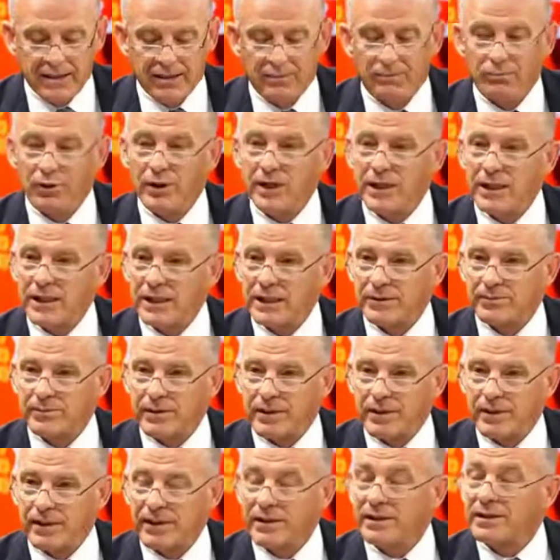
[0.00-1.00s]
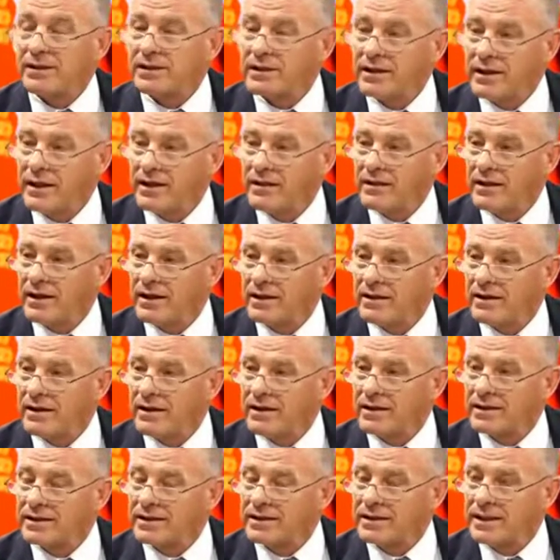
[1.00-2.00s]
policeman, a
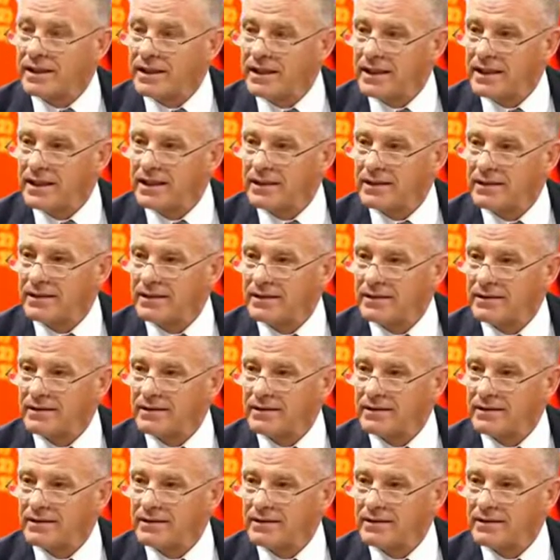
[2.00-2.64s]
senior